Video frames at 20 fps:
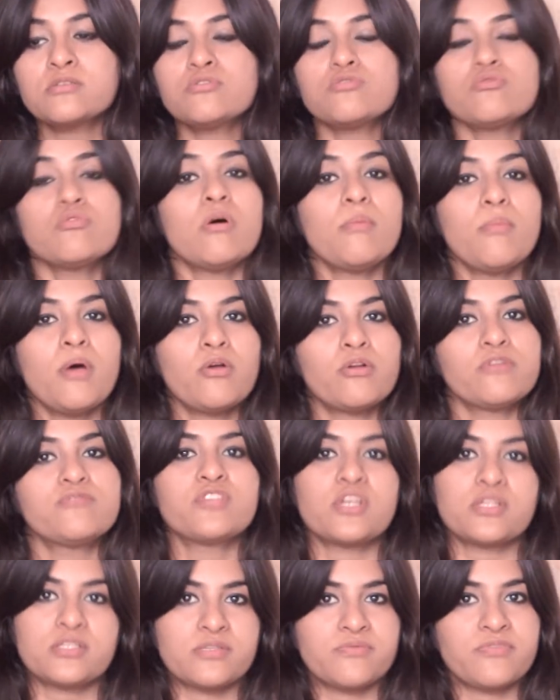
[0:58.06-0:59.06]
no amount of
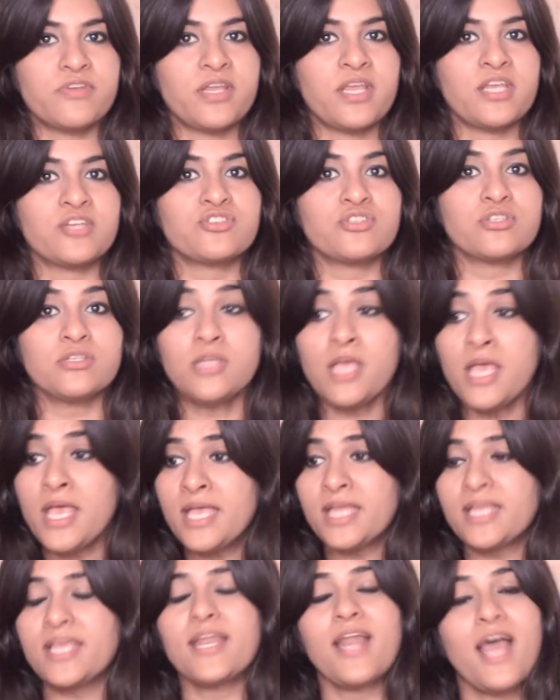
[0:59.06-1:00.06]
justification
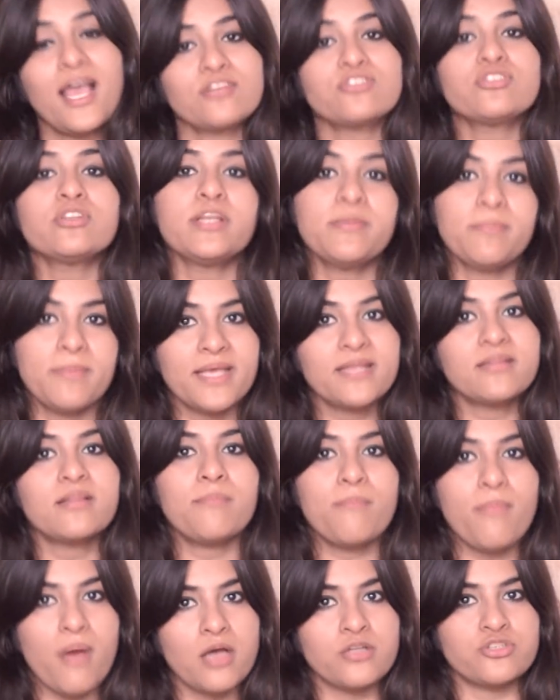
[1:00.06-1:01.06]
can actually make
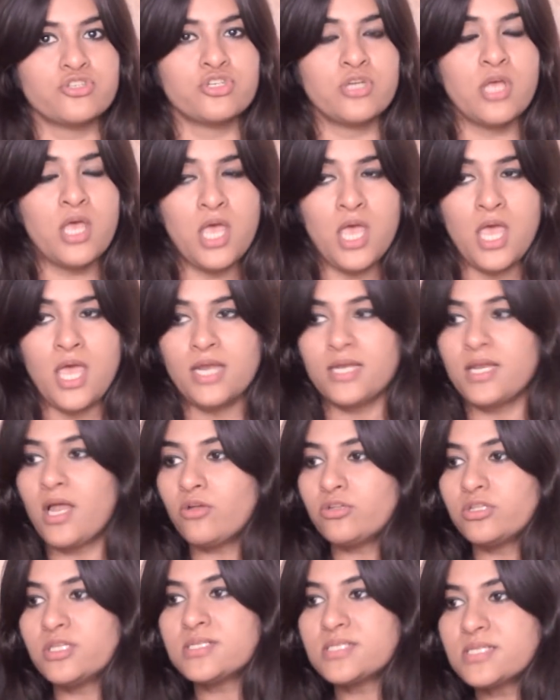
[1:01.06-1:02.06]
them budge.
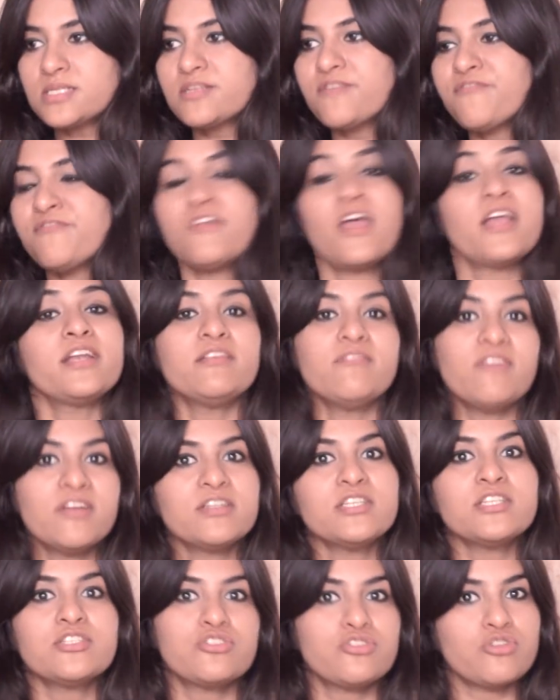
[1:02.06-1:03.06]
Now this is a
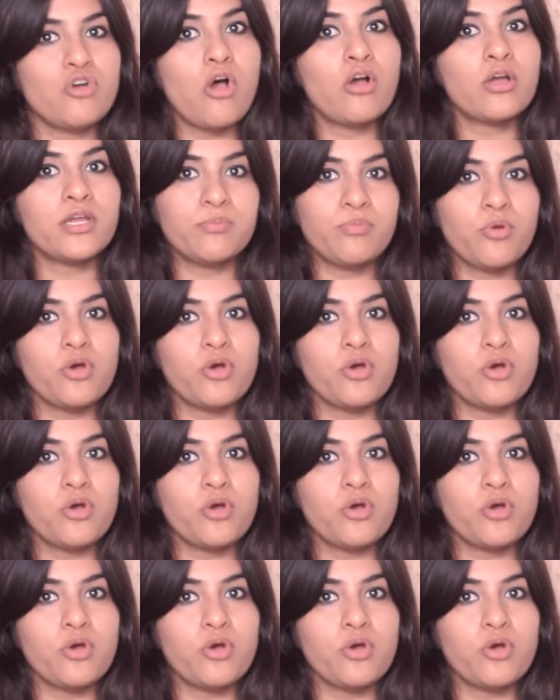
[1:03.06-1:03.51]
very strong and